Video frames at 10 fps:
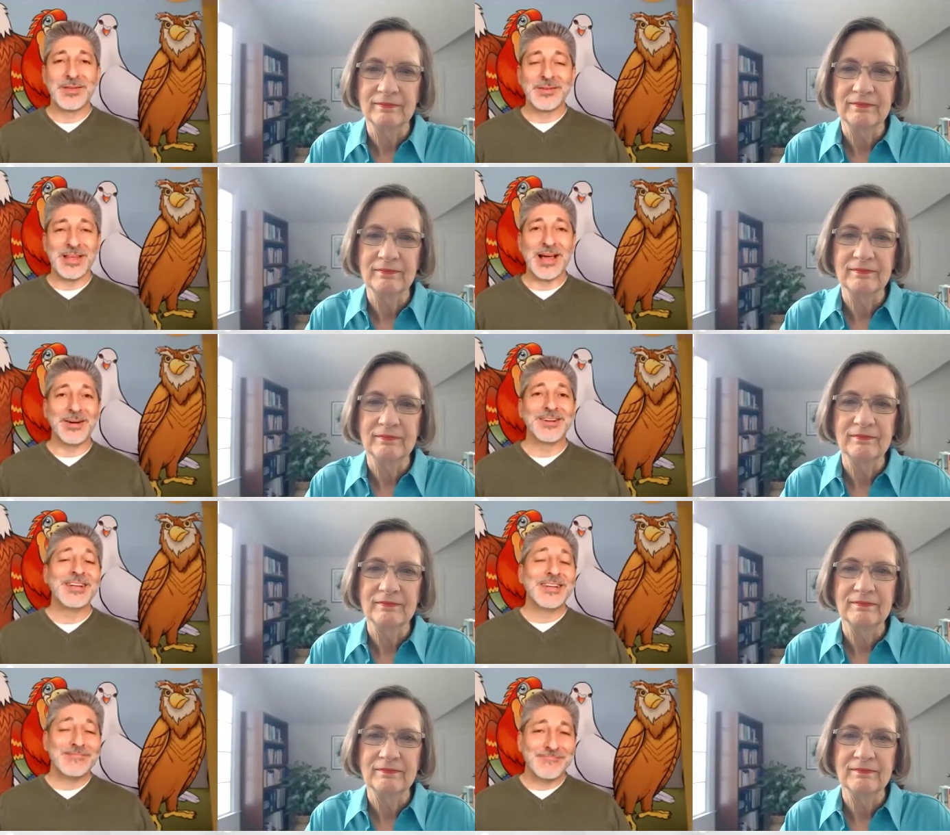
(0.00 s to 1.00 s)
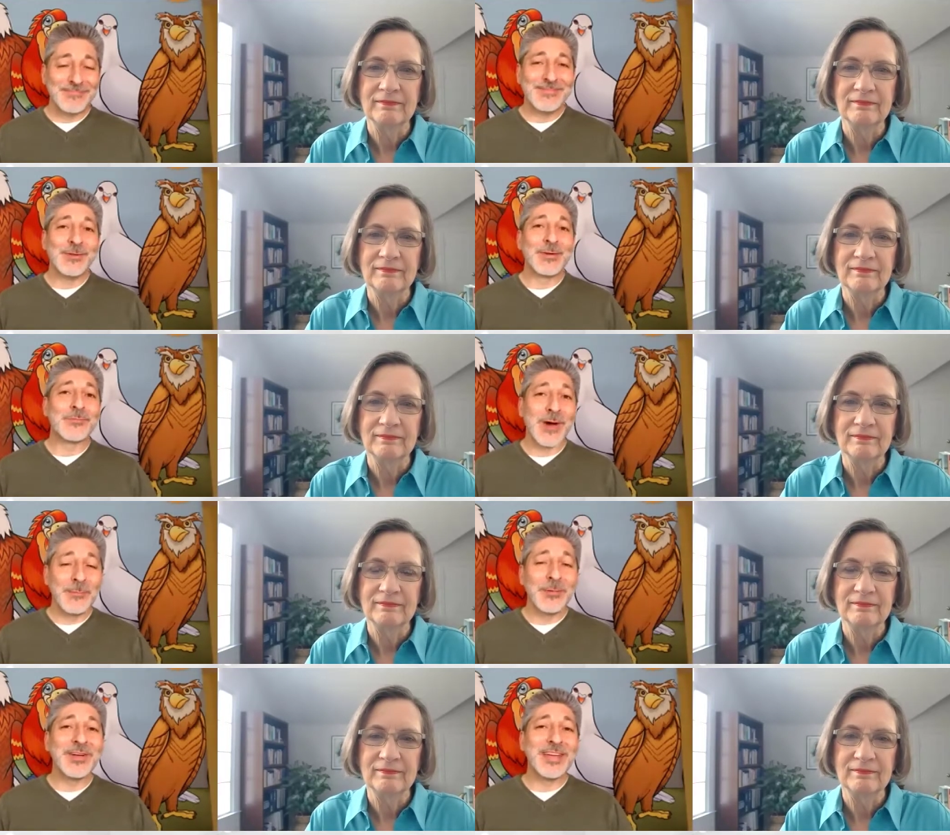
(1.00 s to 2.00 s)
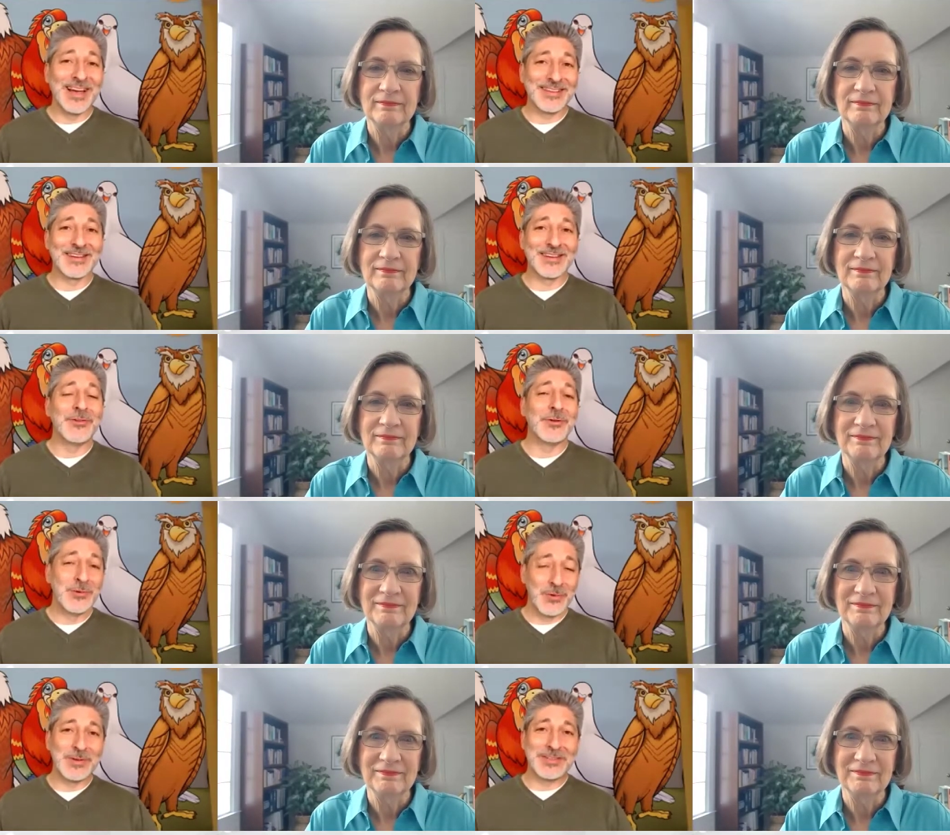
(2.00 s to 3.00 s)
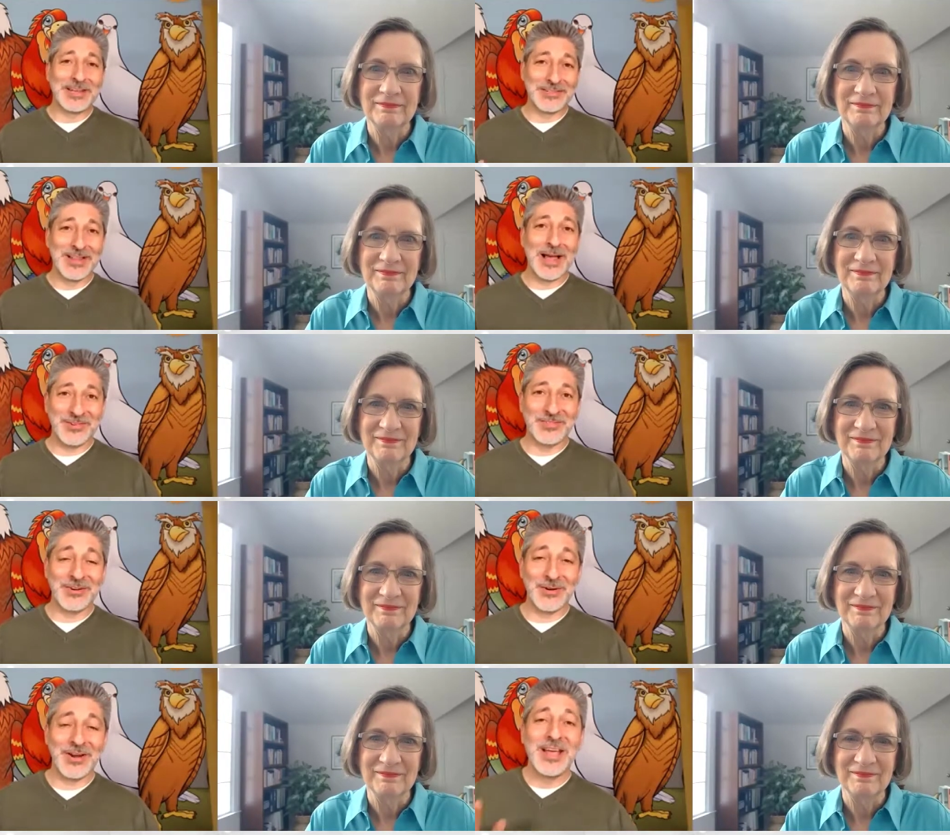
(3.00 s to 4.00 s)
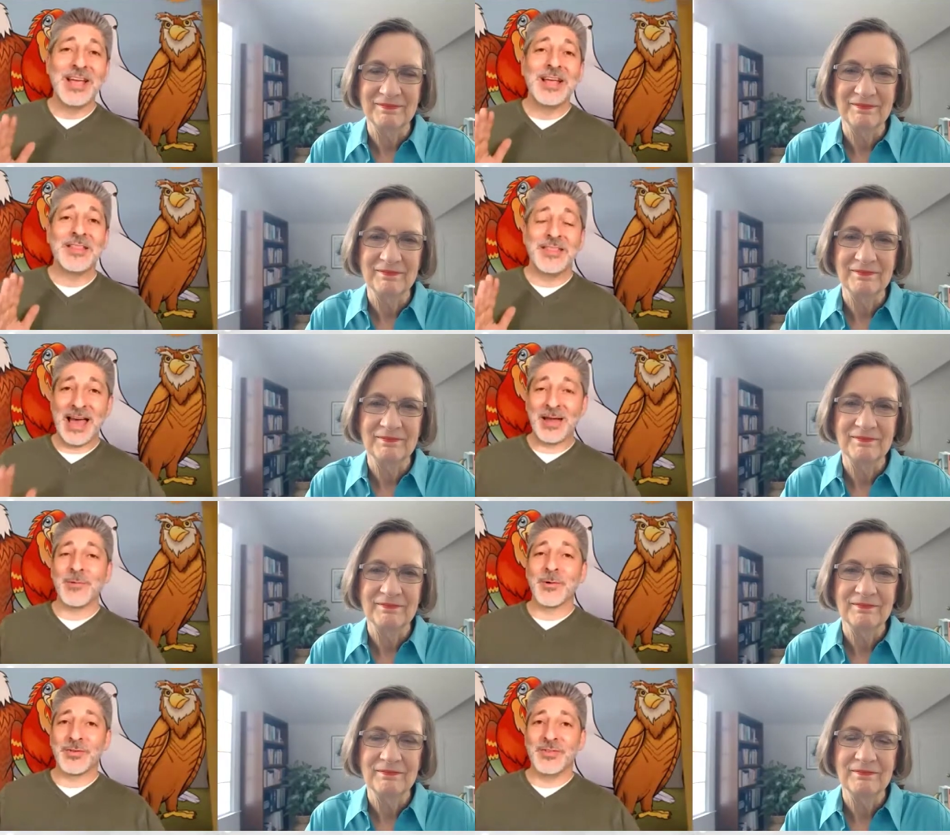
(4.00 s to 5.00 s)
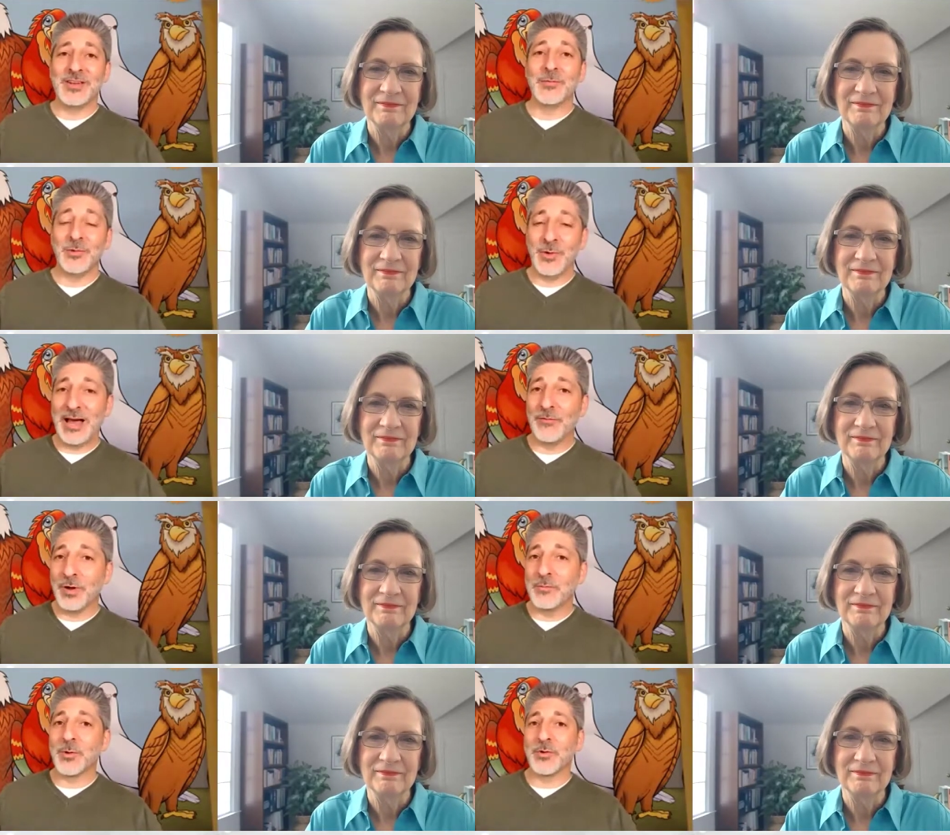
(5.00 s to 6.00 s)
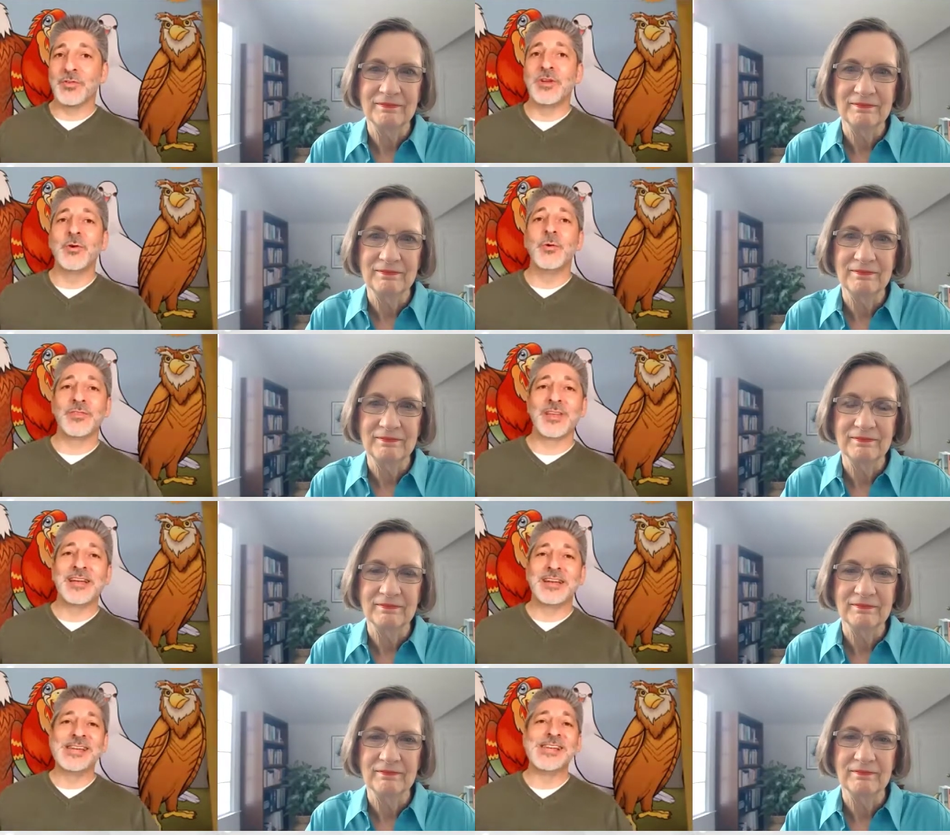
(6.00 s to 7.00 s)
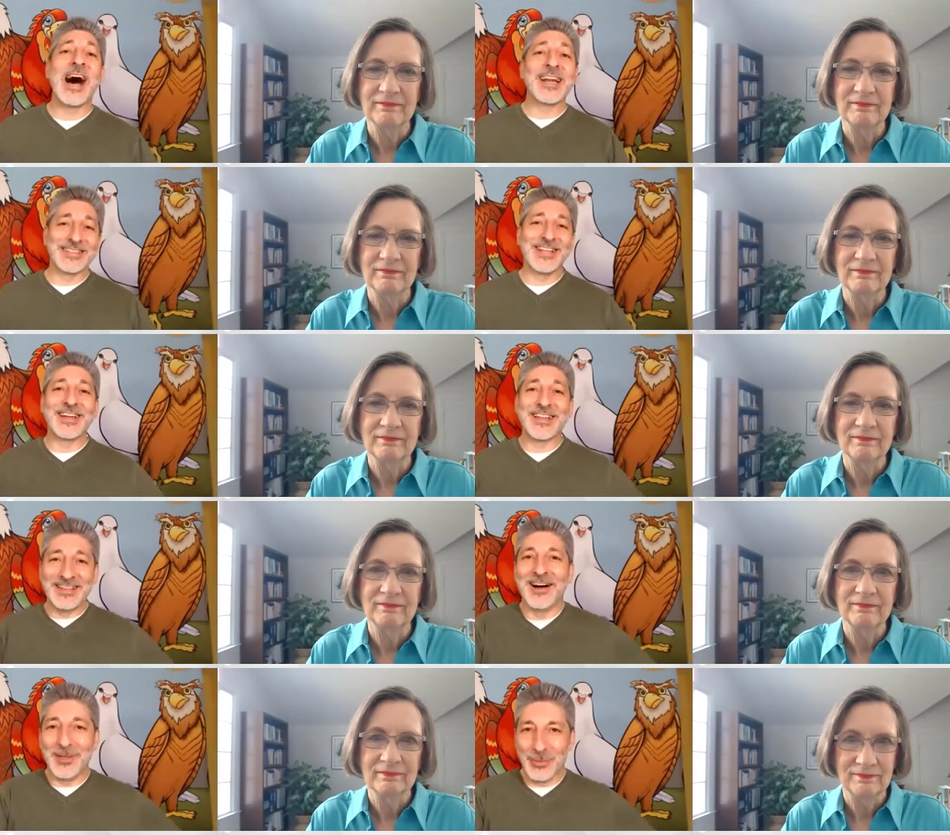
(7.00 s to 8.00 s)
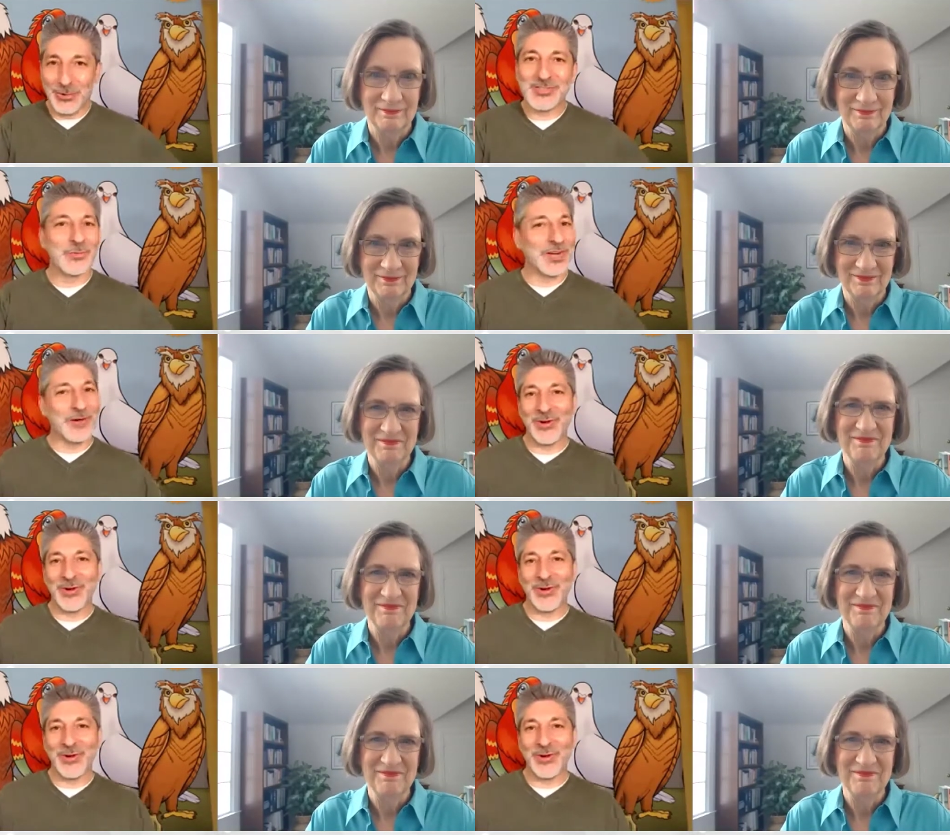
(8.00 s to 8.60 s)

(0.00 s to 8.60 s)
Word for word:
Speaker 1: Now, you can probably guess, I'll give you two potential options here. That person, when you have one person who is not like the others, whatever